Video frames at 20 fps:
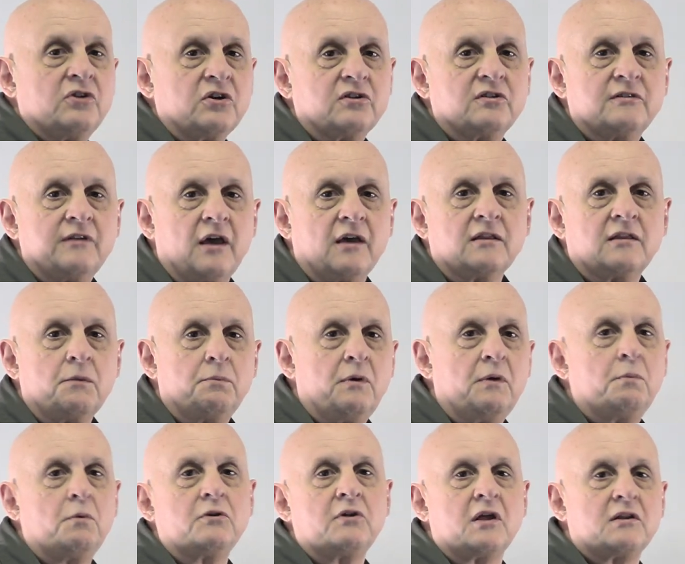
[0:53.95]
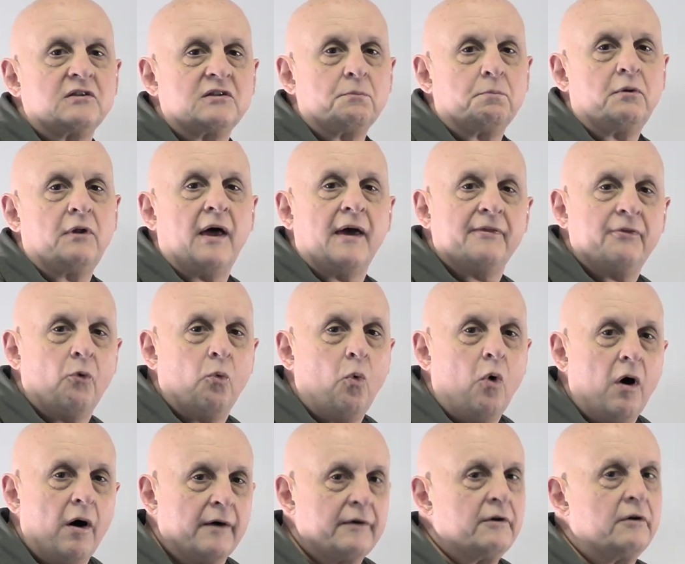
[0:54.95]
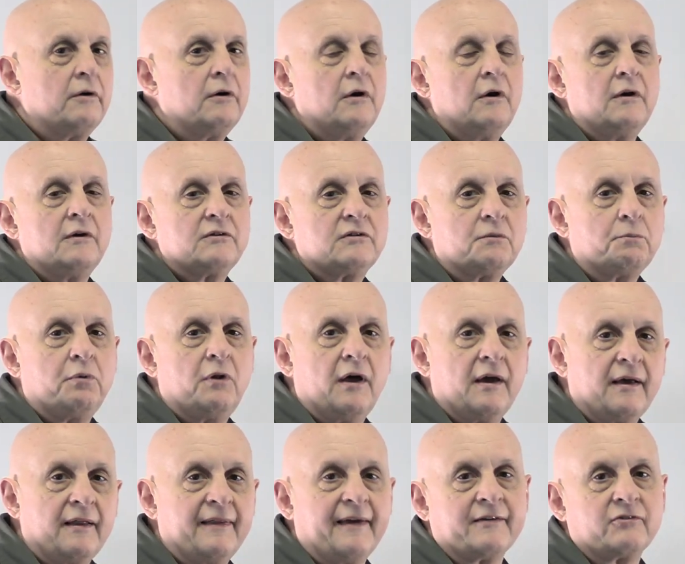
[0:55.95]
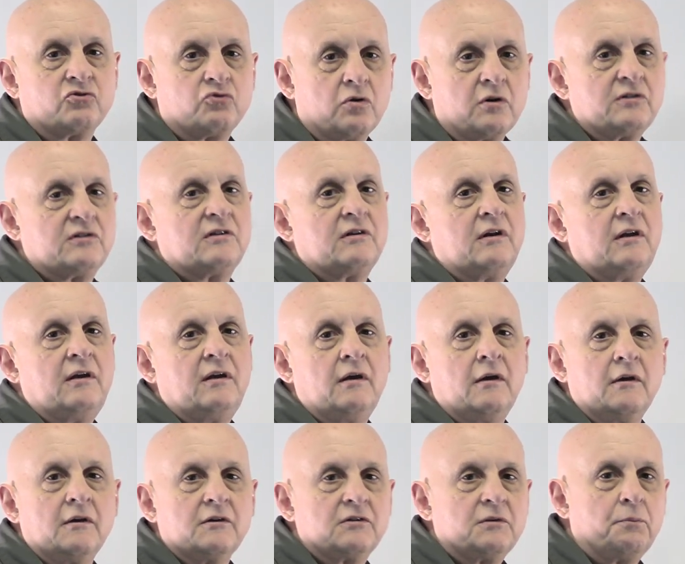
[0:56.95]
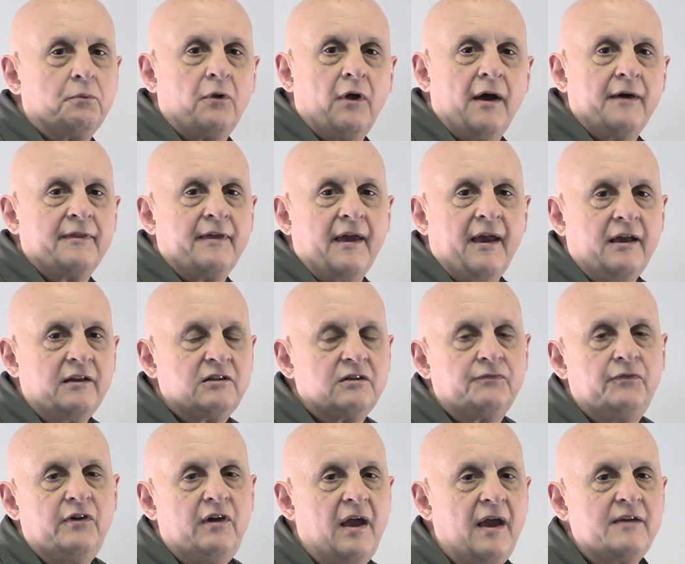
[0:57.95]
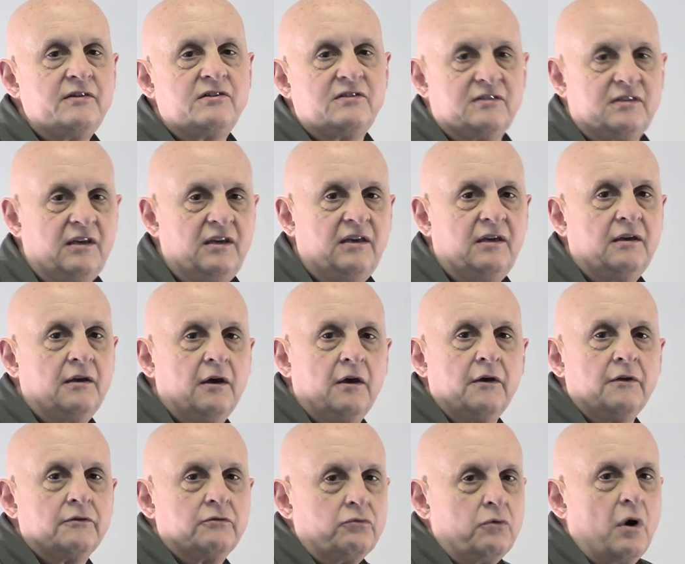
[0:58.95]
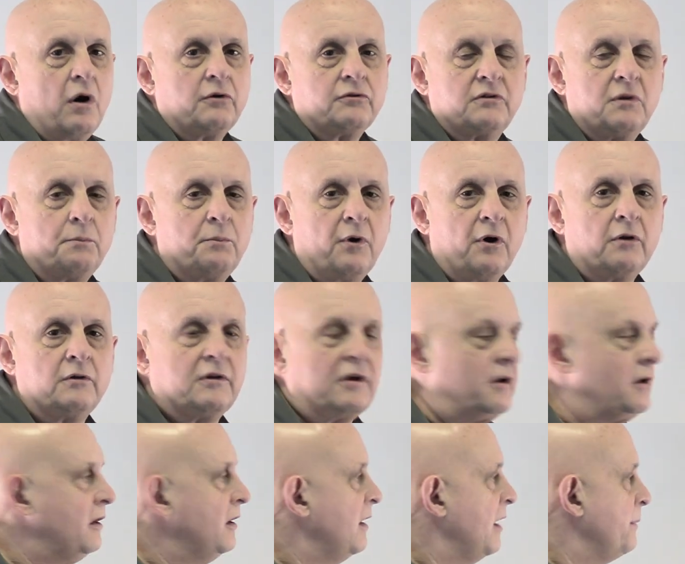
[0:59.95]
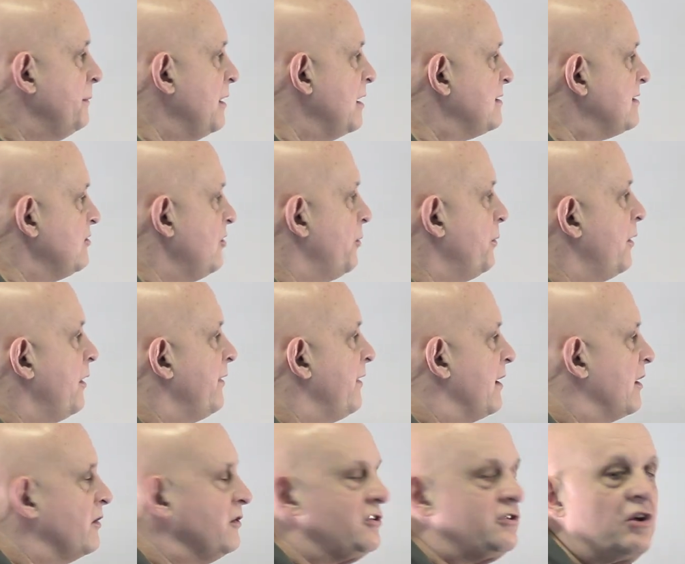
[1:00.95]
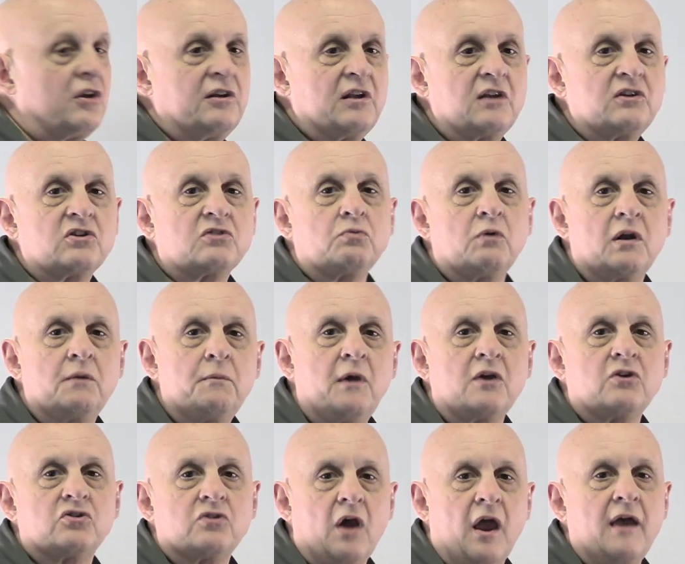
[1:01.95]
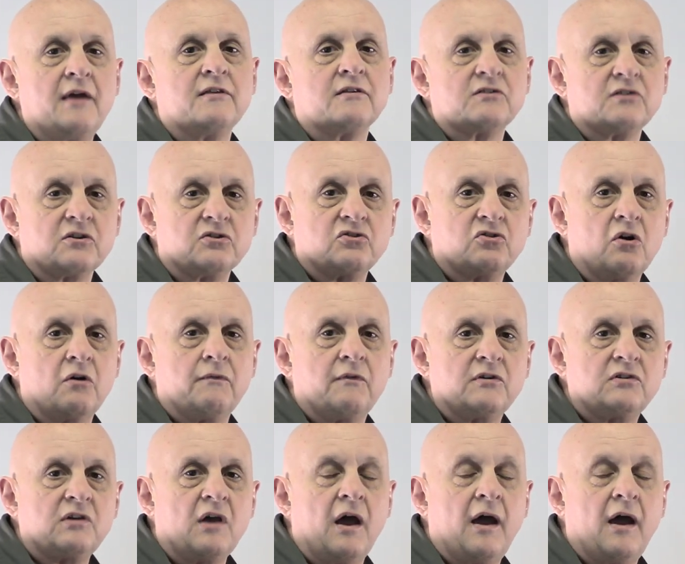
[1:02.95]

just like the people that supply the water, supply electricity, supply the HVAC, throughout the building. I mean, it's no more than because they just want to make sure, hey, there's a service